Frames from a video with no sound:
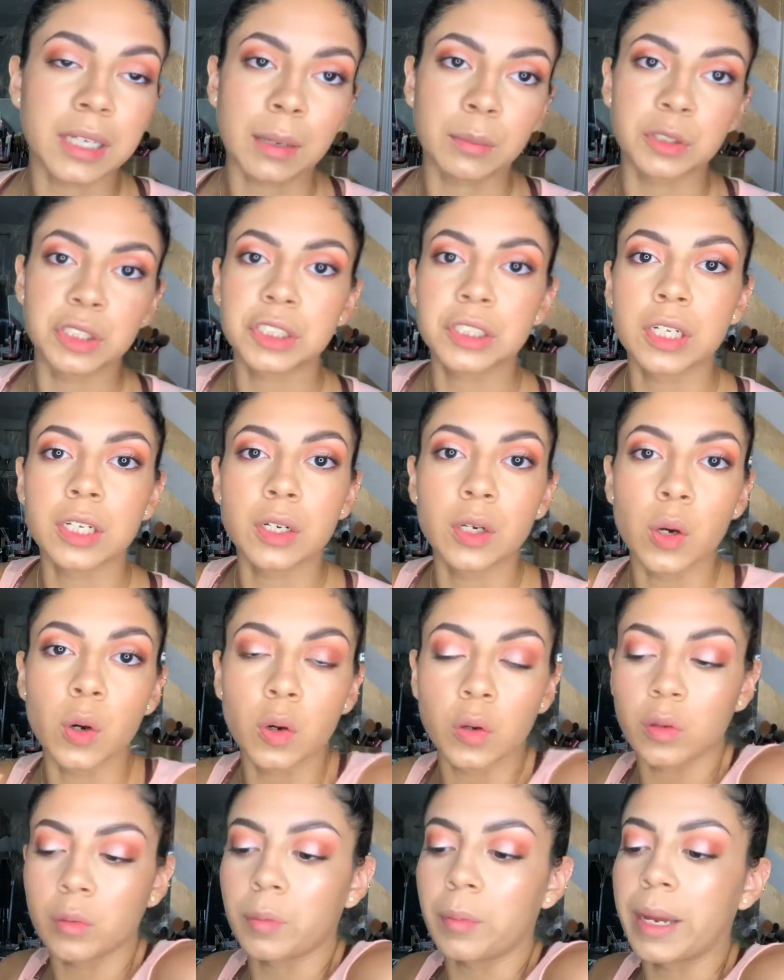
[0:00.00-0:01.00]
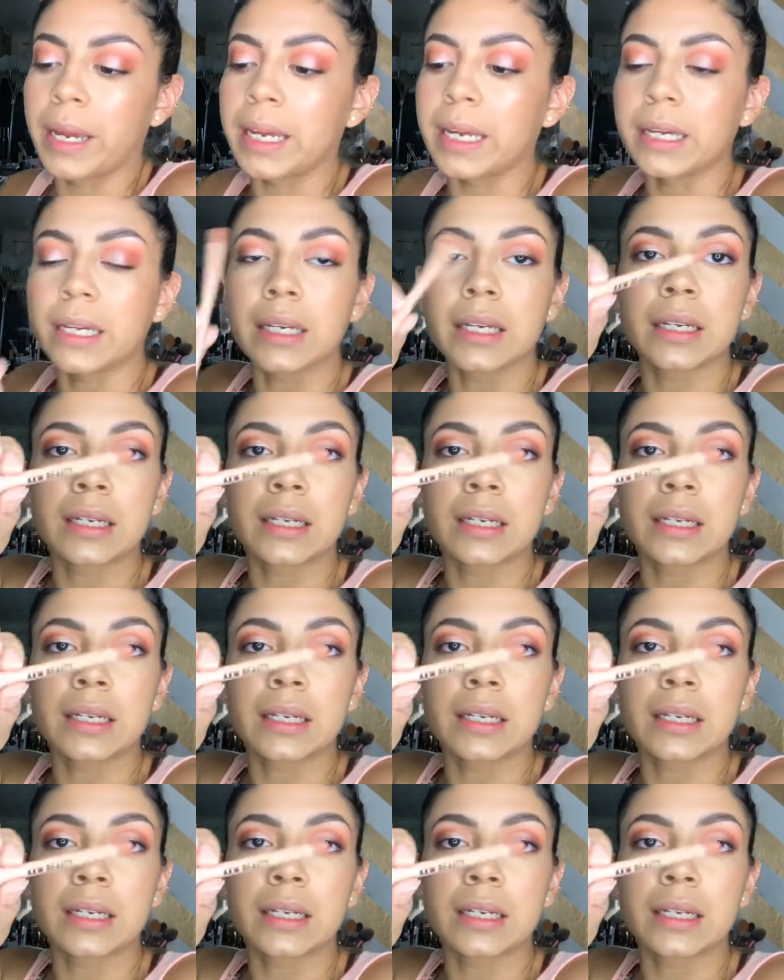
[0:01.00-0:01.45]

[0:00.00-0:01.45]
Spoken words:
I'm just gonna go with my